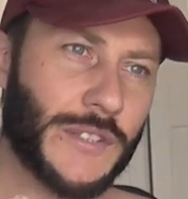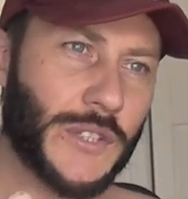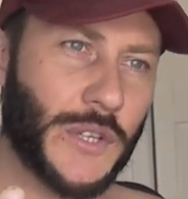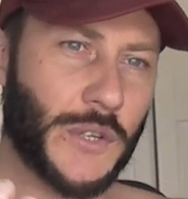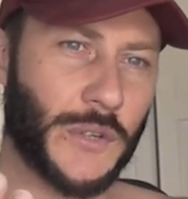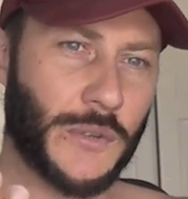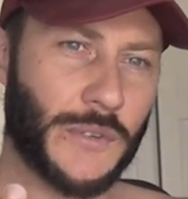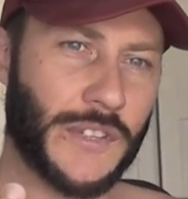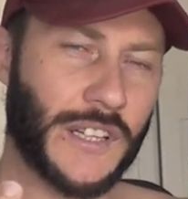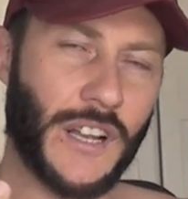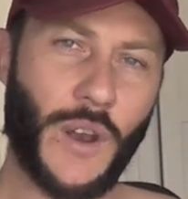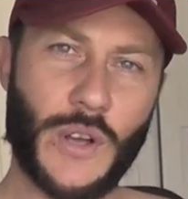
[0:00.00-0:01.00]
to
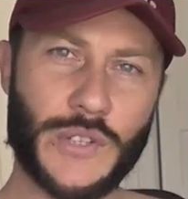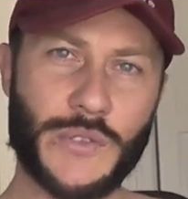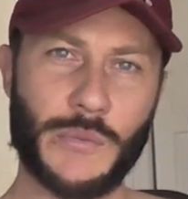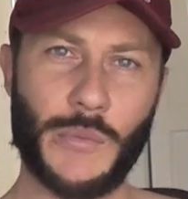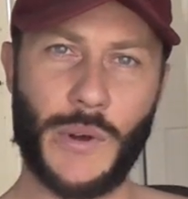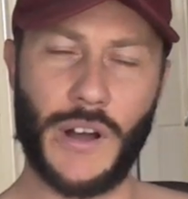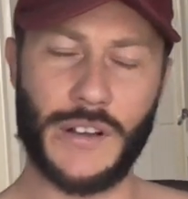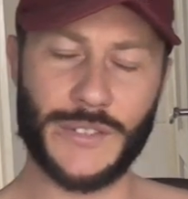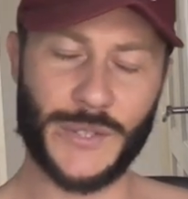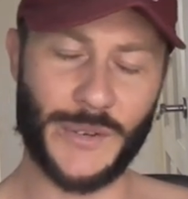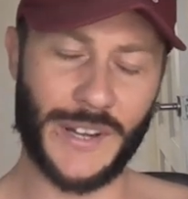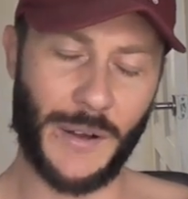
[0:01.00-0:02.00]
the classroom, I
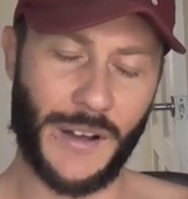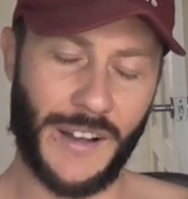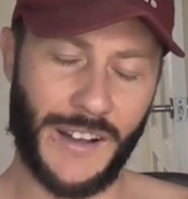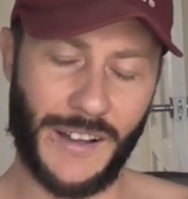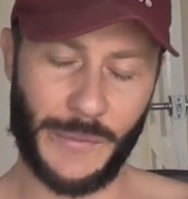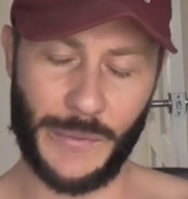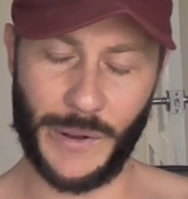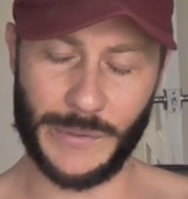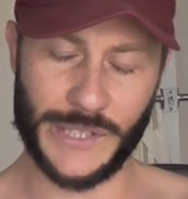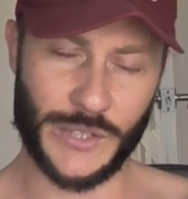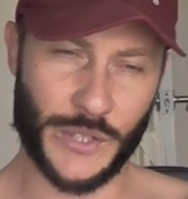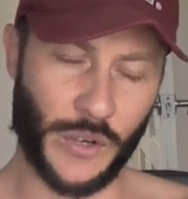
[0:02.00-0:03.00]

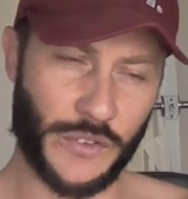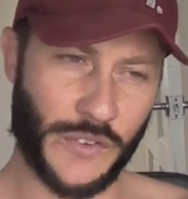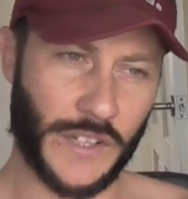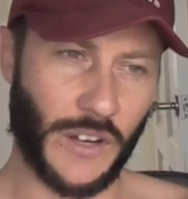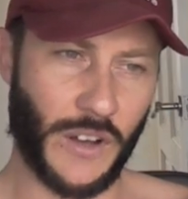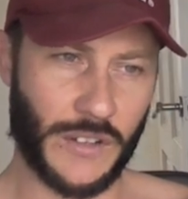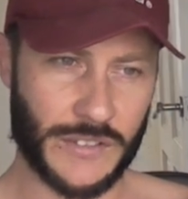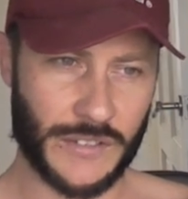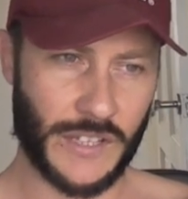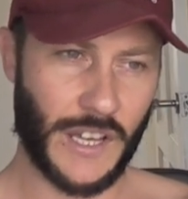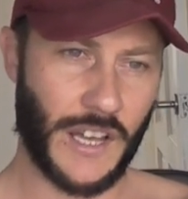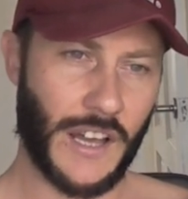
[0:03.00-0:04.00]
was in geography class,